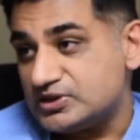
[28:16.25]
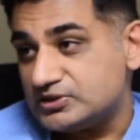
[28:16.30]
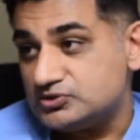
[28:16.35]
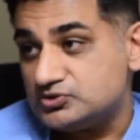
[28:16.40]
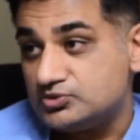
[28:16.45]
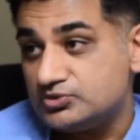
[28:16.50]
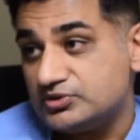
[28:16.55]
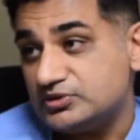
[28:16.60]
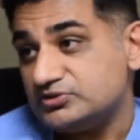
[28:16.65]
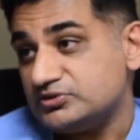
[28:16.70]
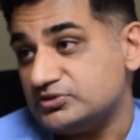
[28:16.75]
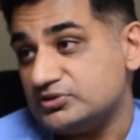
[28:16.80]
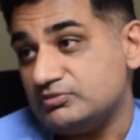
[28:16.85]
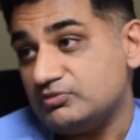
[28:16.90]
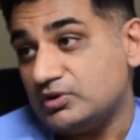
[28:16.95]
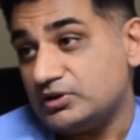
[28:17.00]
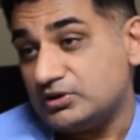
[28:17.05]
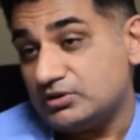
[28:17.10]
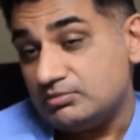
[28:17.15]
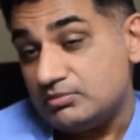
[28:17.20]
I do think that
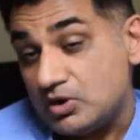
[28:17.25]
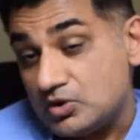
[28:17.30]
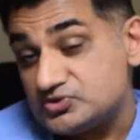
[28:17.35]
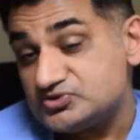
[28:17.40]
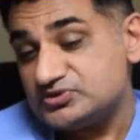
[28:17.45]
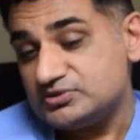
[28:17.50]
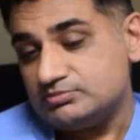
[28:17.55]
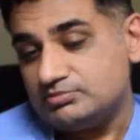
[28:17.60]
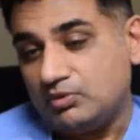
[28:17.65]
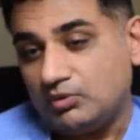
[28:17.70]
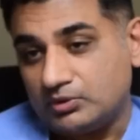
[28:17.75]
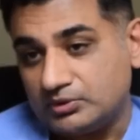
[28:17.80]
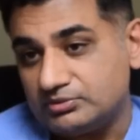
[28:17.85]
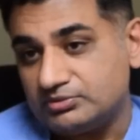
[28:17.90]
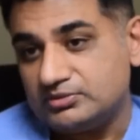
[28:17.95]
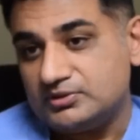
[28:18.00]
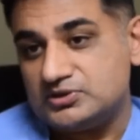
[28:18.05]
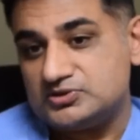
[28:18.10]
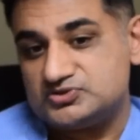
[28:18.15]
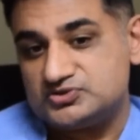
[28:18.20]
one of the most
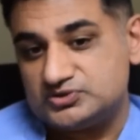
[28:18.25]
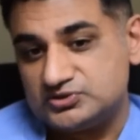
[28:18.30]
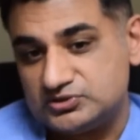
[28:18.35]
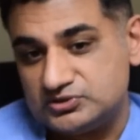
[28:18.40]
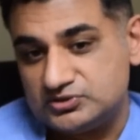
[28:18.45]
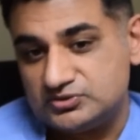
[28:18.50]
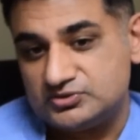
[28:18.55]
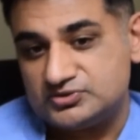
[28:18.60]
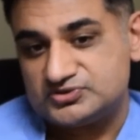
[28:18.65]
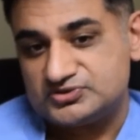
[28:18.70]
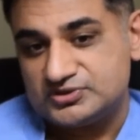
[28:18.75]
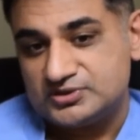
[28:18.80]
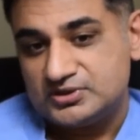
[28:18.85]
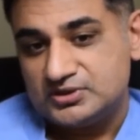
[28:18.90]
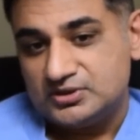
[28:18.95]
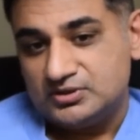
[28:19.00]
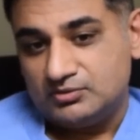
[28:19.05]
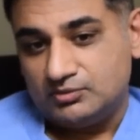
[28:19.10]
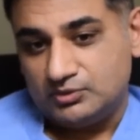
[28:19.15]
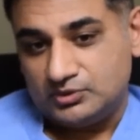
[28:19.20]
important things you can do is
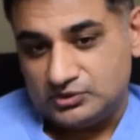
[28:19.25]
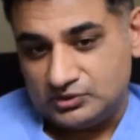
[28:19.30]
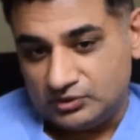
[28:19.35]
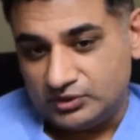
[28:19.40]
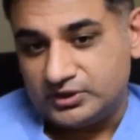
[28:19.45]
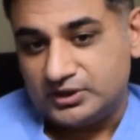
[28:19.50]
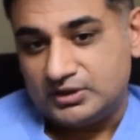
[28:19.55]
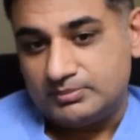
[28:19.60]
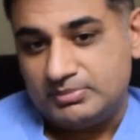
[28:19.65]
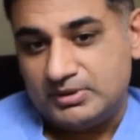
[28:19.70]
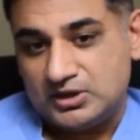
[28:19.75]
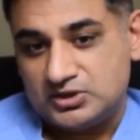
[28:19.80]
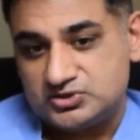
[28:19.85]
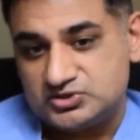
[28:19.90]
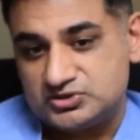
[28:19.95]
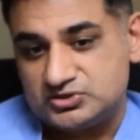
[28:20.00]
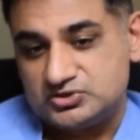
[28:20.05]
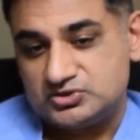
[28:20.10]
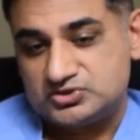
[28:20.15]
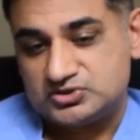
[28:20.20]
when you look at a
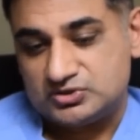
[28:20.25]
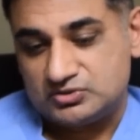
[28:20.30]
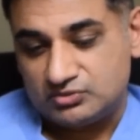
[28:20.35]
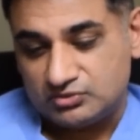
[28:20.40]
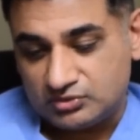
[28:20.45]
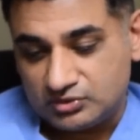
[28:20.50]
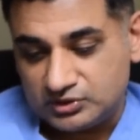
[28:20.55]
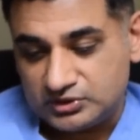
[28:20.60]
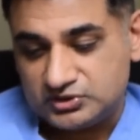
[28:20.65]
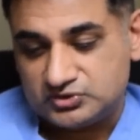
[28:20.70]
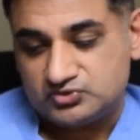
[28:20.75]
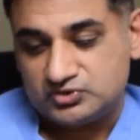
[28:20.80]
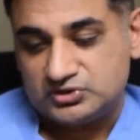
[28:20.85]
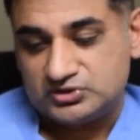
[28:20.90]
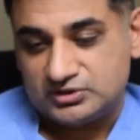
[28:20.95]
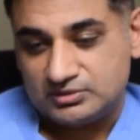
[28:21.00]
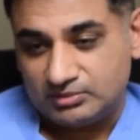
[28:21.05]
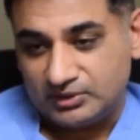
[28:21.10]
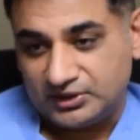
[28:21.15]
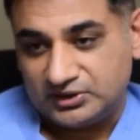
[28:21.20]
patient, you should really
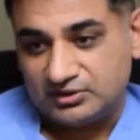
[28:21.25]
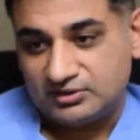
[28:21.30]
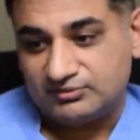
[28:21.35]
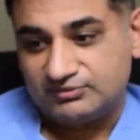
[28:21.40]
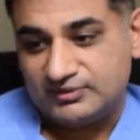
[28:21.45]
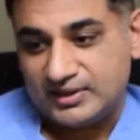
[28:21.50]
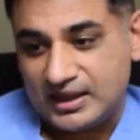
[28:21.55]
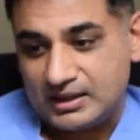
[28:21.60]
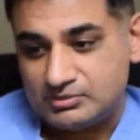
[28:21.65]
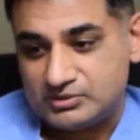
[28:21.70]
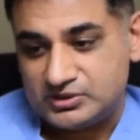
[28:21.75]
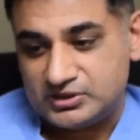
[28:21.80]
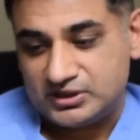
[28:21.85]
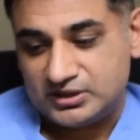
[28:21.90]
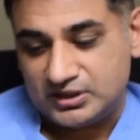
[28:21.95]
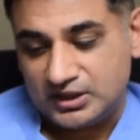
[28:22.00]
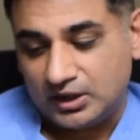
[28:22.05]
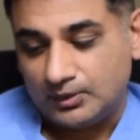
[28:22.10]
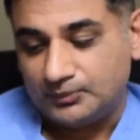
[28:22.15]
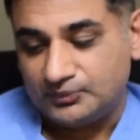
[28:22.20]
treat them like your family, and
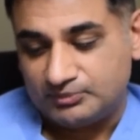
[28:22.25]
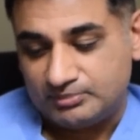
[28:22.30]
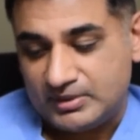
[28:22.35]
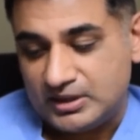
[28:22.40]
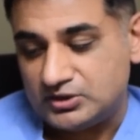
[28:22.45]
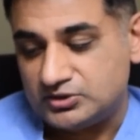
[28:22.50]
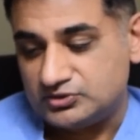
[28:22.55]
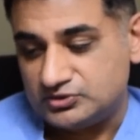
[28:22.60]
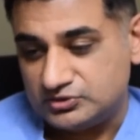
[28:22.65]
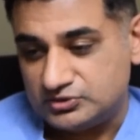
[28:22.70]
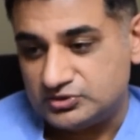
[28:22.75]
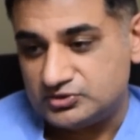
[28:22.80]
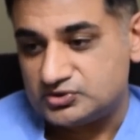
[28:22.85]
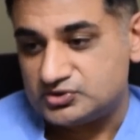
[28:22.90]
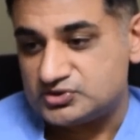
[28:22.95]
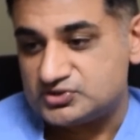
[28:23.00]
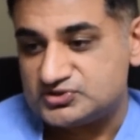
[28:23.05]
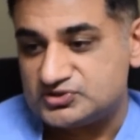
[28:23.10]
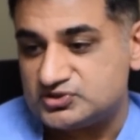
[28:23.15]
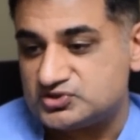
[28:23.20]
it helps make your
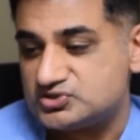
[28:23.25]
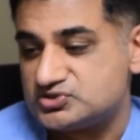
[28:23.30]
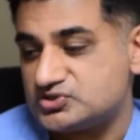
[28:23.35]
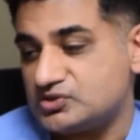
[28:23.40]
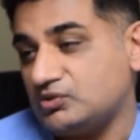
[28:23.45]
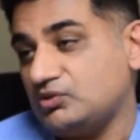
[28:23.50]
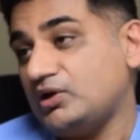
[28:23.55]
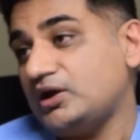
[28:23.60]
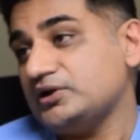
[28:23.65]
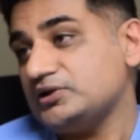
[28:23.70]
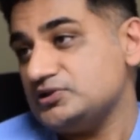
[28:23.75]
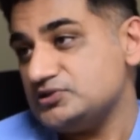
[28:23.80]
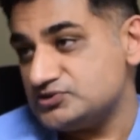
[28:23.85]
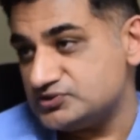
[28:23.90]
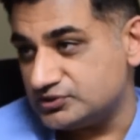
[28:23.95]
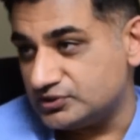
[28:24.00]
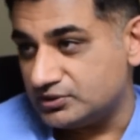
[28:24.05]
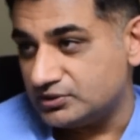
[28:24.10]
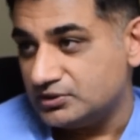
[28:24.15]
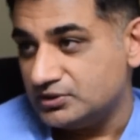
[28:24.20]
decisions a lot
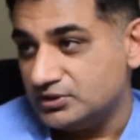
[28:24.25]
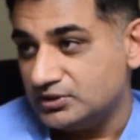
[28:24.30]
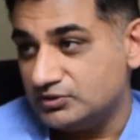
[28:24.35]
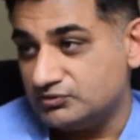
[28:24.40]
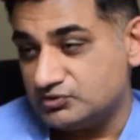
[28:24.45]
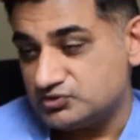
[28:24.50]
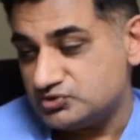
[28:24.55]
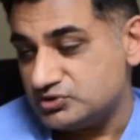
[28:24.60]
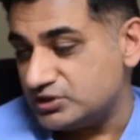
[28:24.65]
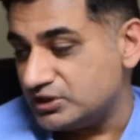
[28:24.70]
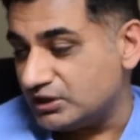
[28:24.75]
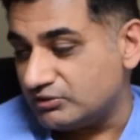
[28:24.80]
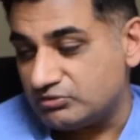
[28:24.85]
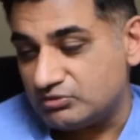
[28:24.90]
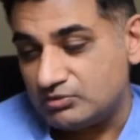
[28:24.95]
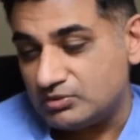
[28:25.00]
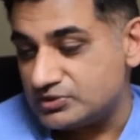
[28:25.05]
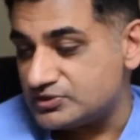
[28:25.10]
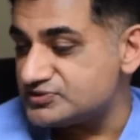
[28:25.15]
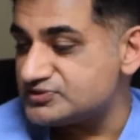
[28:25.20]
easier. If you're treating
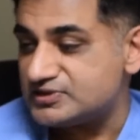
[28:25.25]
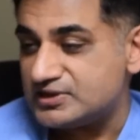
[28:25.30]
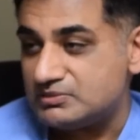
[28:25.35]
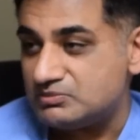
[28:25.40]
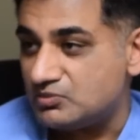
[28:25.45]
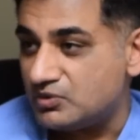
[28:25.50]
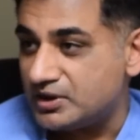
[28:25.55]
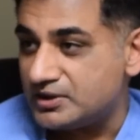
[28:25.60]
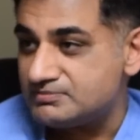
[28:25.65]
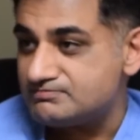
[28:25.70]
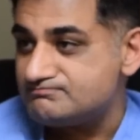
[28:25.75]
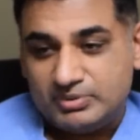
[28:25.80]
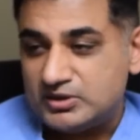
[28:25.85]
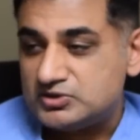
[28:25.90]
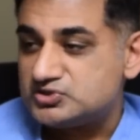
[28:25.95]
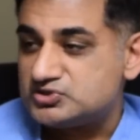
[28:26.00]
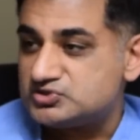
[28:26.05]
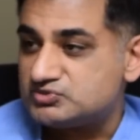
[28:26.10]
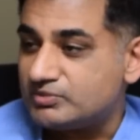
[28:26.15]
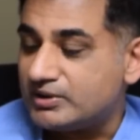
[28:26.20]
everyone the same way,
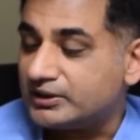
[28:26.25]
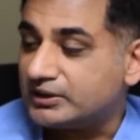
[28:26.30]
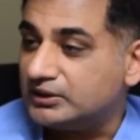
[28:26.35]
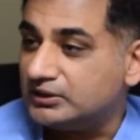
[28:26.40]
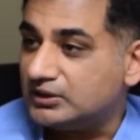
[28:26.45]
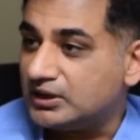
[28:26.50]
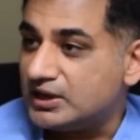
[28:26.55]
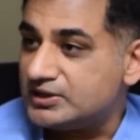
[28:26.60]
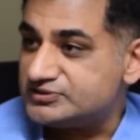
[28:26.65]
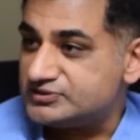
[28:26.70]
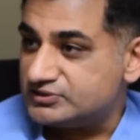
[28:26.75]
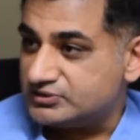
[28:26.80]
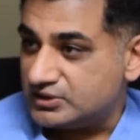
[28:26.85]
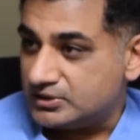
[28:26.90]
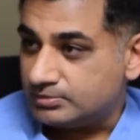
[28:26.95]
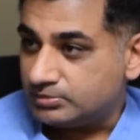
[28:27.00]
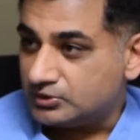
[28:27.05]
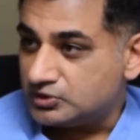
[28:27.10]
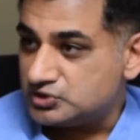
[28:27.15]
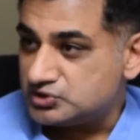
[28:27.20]
patients recognize it, they
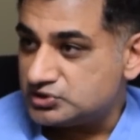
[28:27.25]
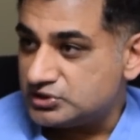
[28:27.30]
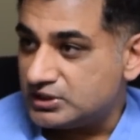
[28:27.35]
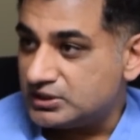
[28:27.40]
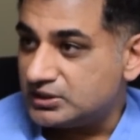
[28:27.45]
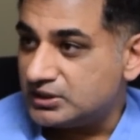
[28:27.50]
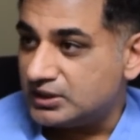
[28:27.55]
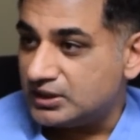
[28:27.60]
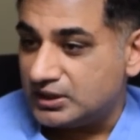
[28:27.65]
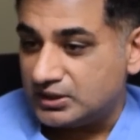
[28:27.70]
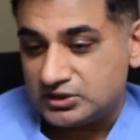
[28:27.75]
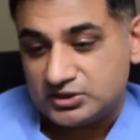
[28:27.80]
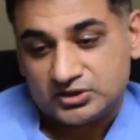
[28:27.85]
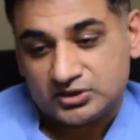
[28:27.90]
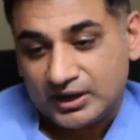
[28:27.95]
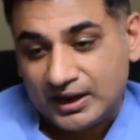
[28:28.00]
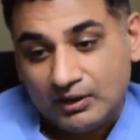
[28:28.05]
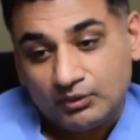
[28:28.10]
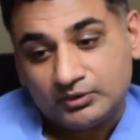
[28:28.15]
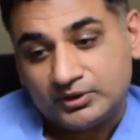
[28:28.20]
appreciate it, and
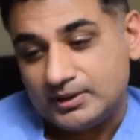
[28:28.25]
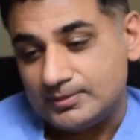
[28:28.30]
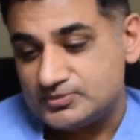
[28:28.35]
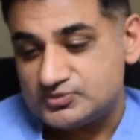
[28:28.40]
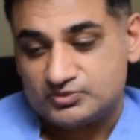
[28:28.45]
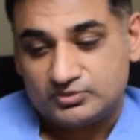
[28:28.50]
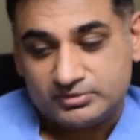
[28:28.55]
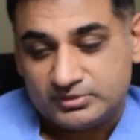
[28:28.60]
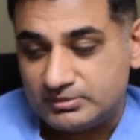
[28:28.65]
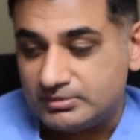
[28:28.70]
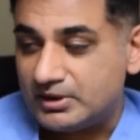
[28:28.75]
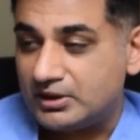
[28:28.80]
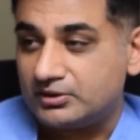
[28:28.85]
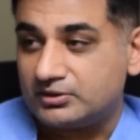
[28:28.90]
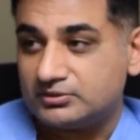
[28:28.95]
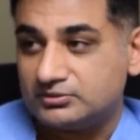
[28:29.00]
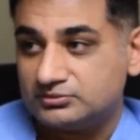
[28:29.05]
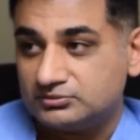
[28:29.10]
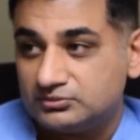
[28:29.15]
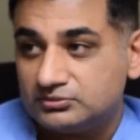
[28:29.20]
your outcomes will be
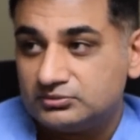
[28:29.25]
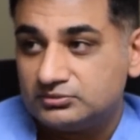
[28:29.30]
better.